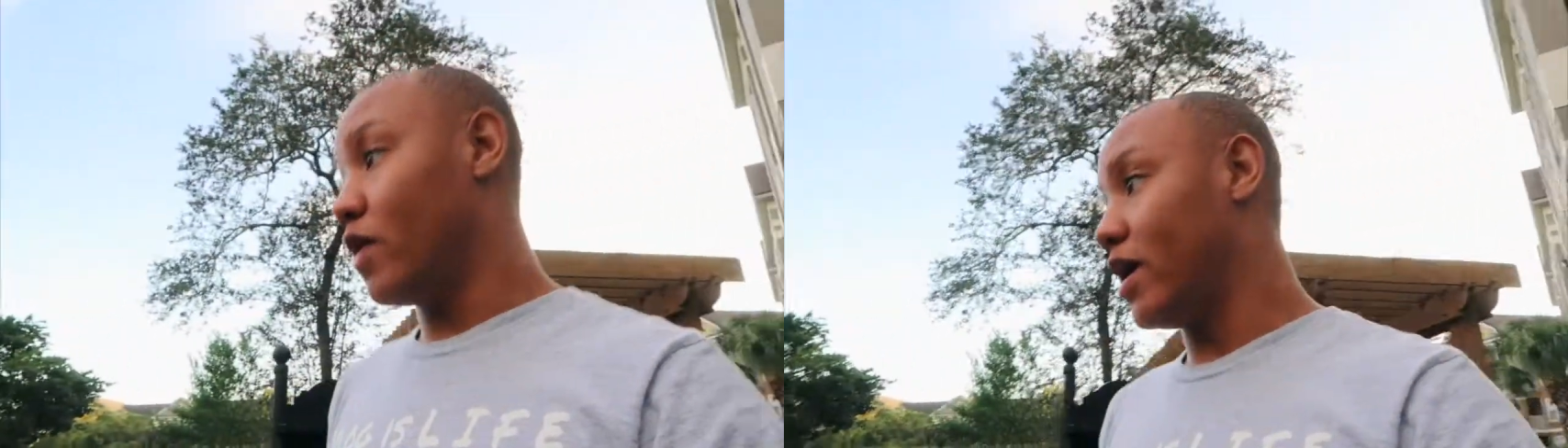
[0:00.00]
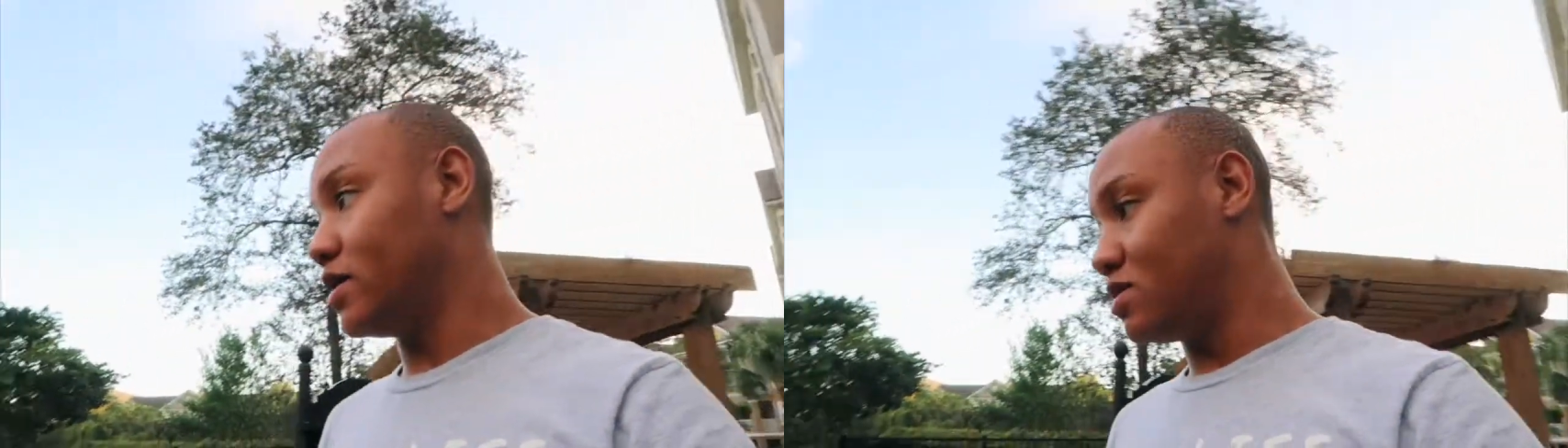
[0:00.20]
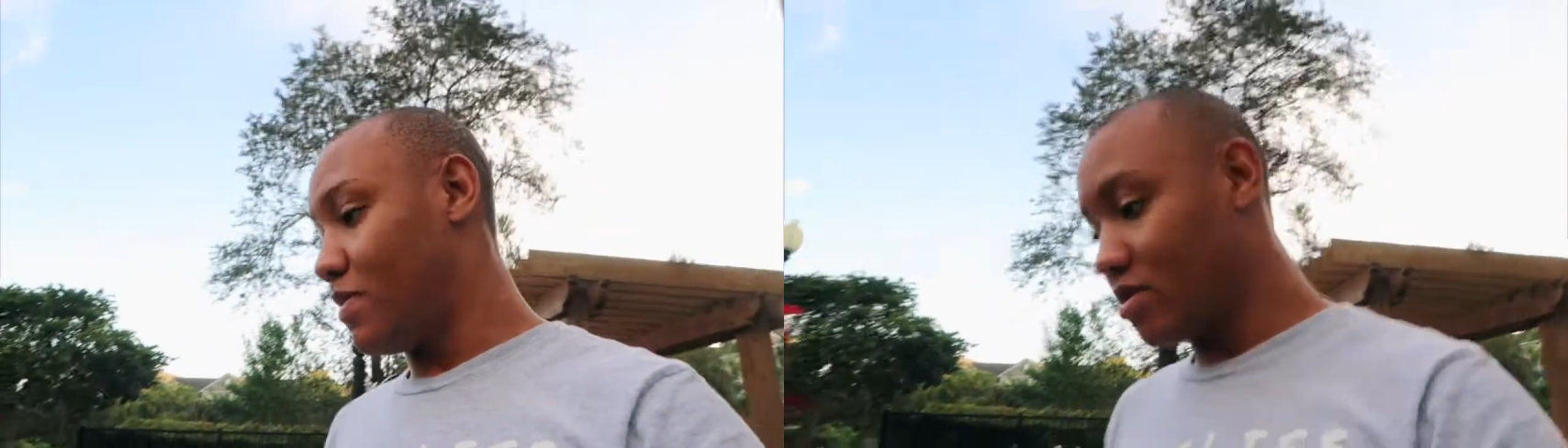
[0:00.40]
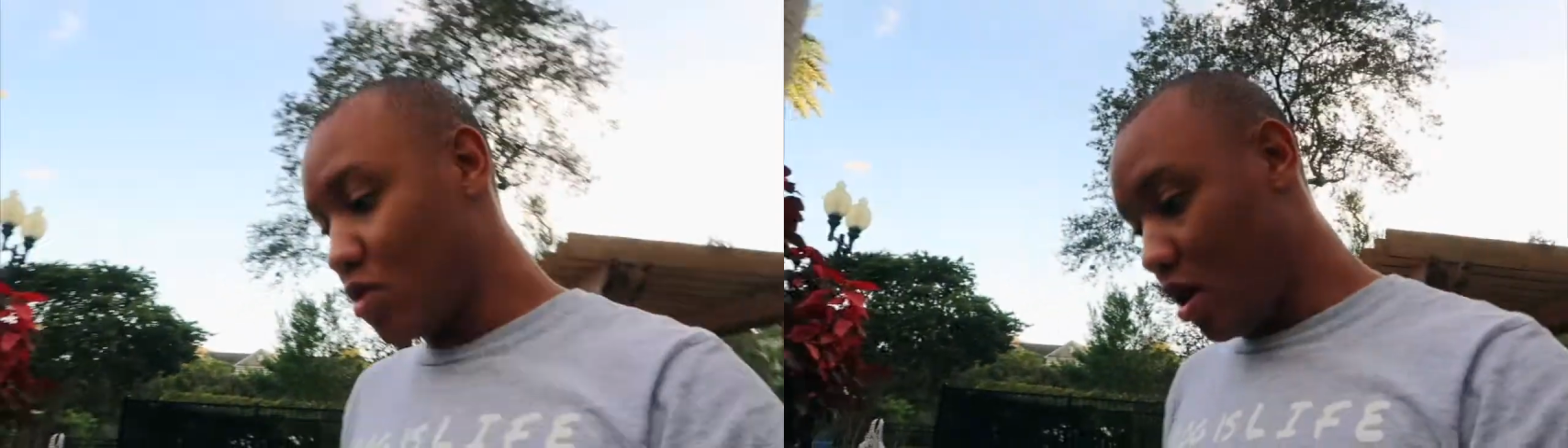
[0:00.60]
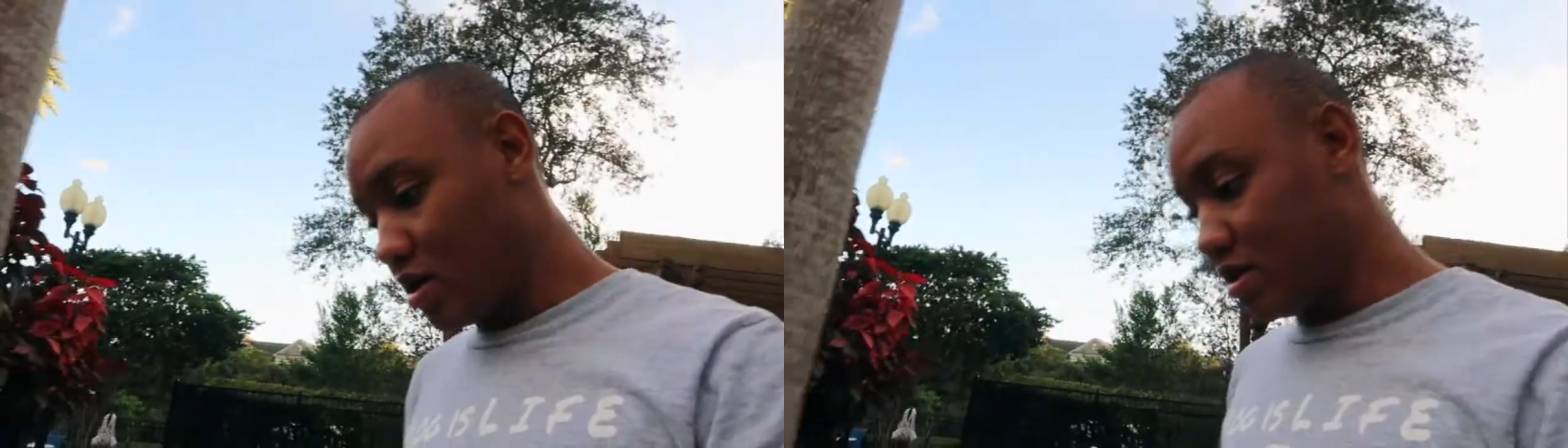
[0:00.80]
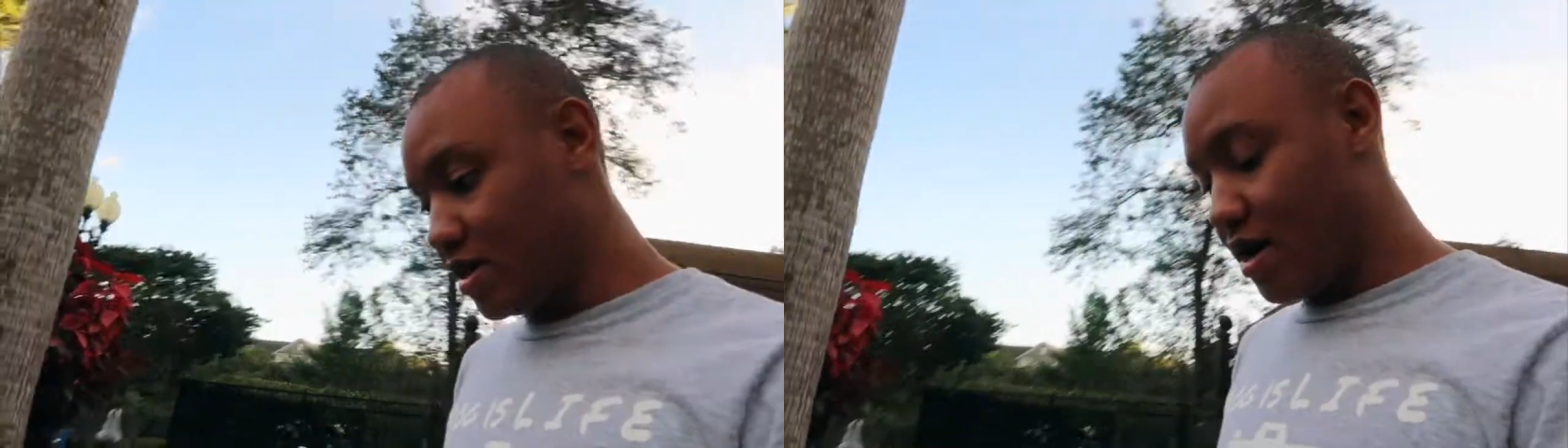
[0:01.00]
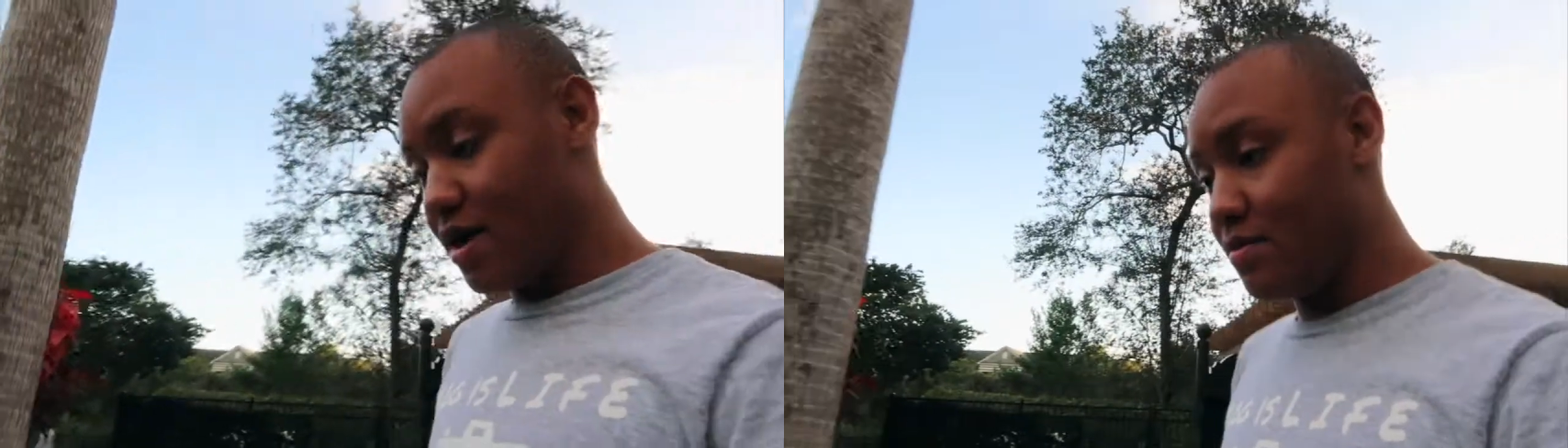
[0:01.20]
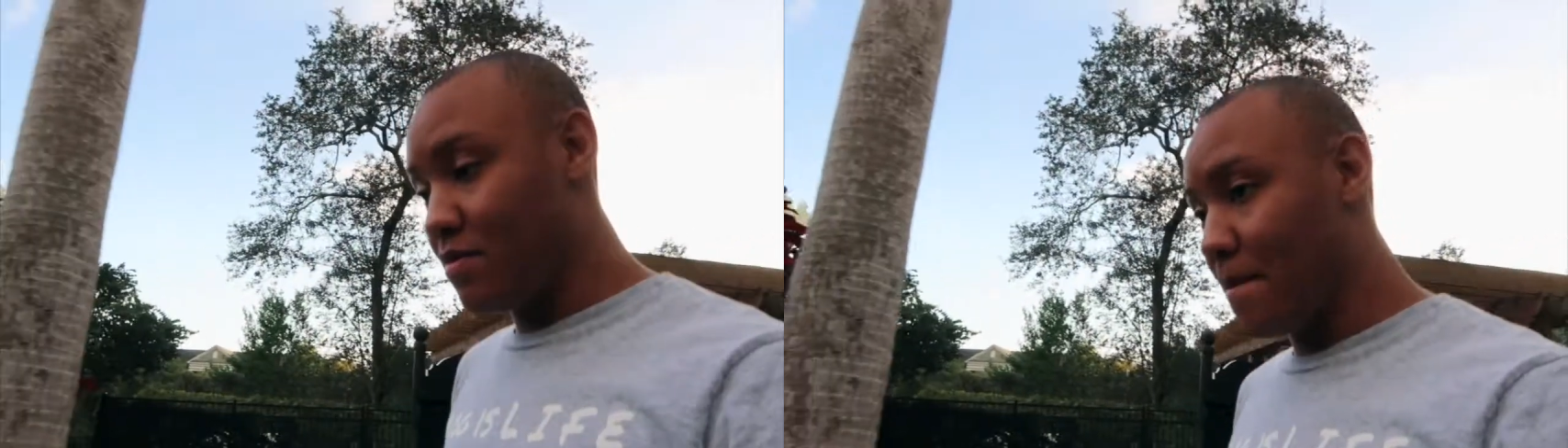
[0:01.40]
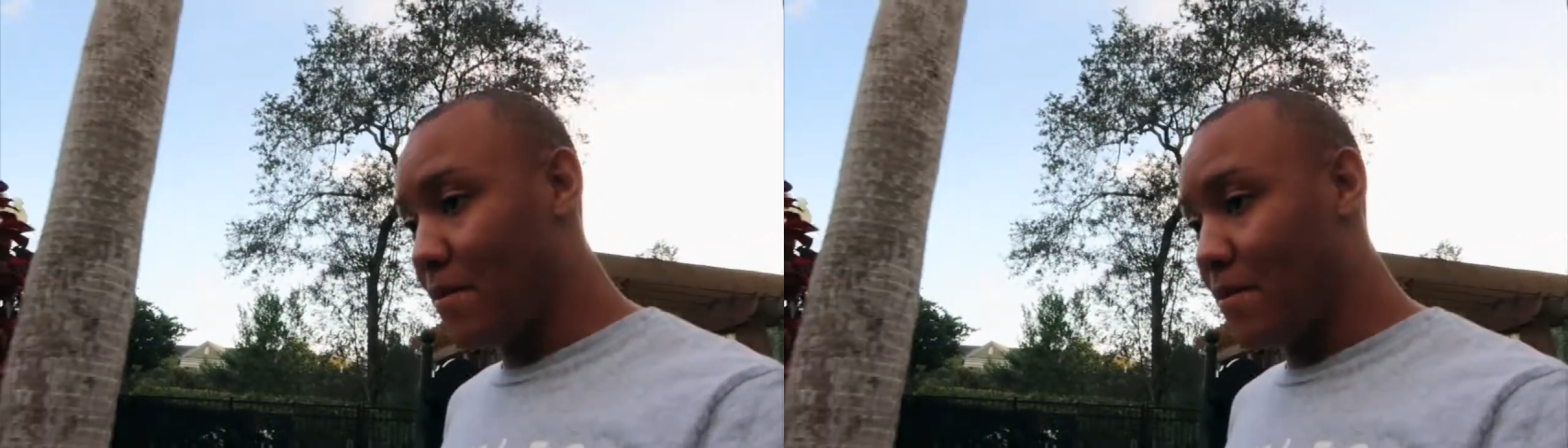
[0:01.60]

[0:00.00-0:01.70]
and spend quality time